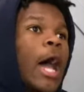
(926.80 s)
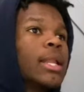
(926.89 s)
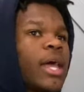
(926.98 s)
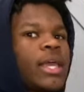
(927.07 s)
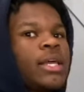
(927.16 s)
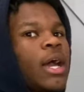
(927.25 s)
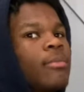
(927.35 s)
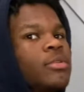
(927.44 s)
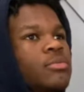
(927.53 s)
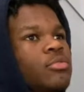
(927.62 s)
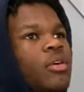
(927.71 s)
Like,
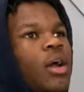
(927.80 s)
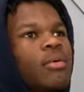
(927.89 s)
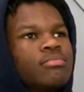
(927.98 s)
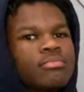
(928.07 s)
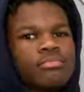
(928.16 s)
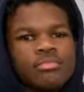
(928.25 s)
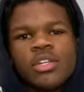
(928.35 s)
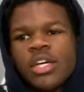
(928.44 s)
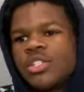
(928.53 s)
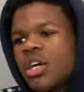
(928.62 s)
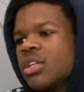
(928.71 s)
comment, subscribe.
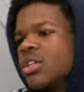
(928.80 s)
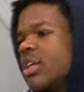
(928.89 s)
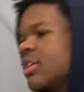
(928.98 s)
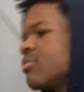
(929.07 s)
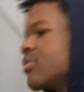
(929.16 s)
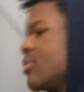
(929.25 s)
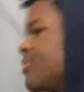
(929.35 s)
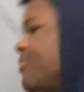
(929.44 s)
Catch y'all in the next one.